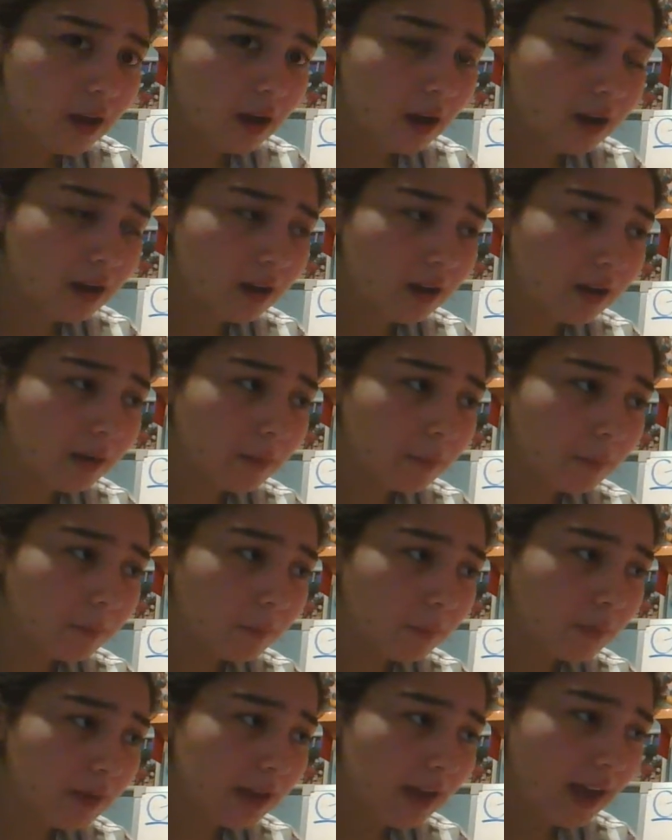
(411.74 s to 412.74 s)

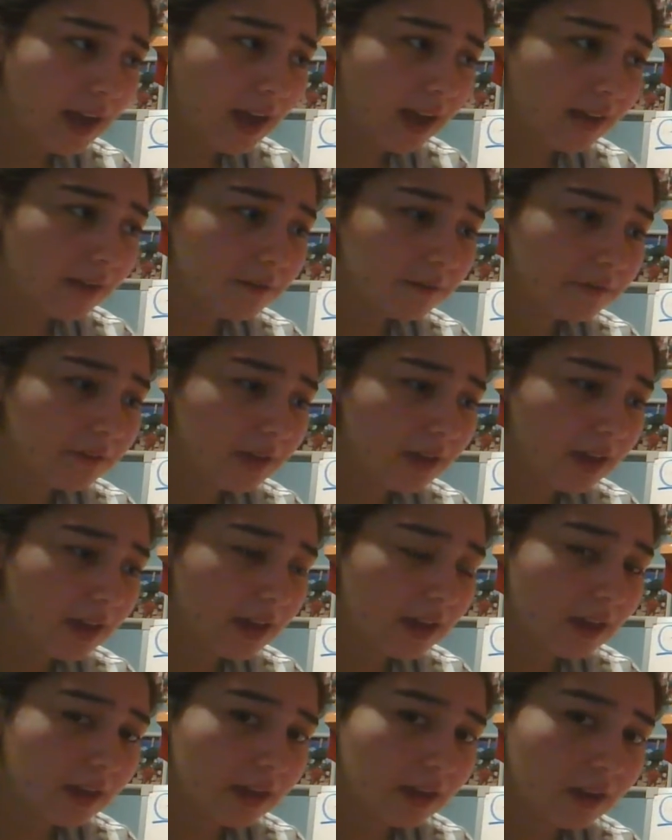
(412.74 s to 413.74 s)
we have
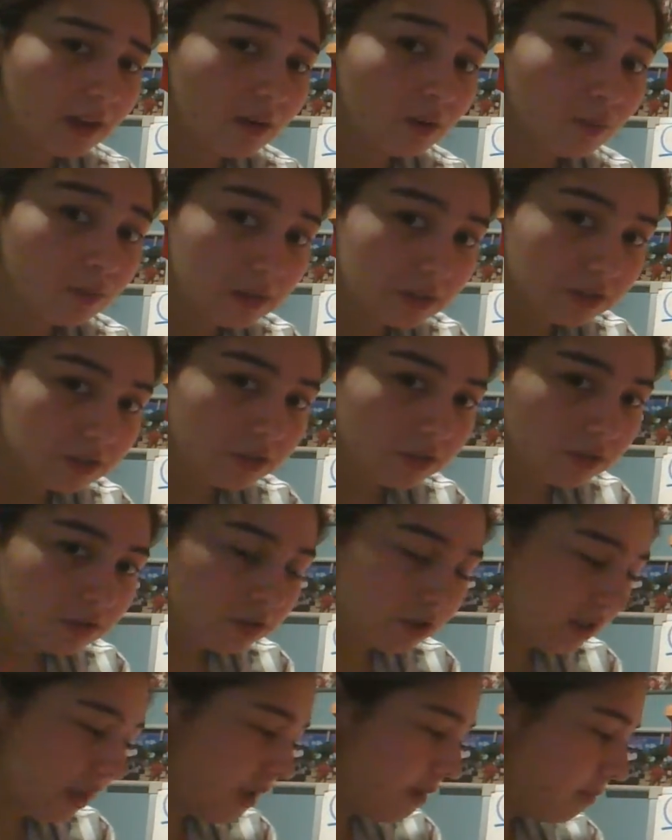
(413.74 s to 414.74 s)
a original
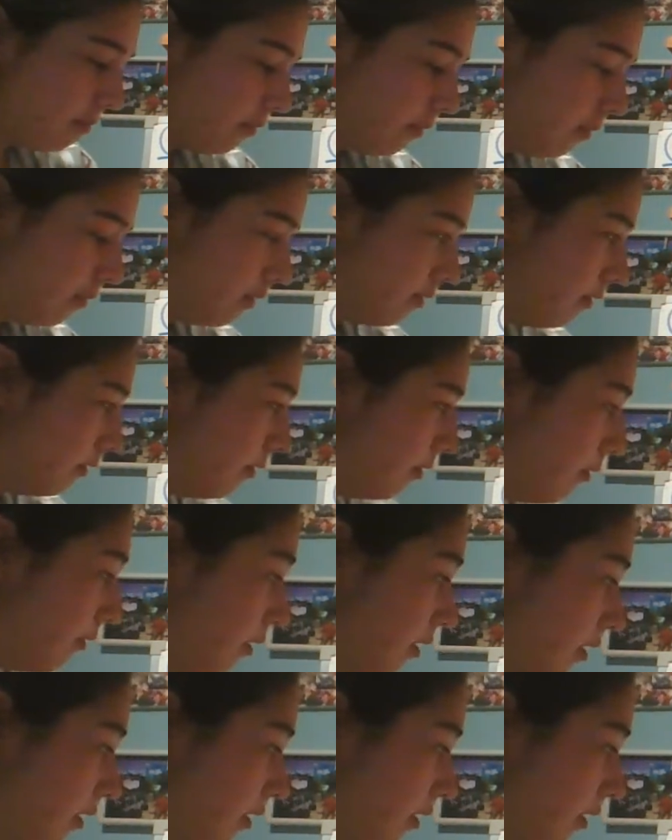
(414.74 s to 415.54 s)
shape, for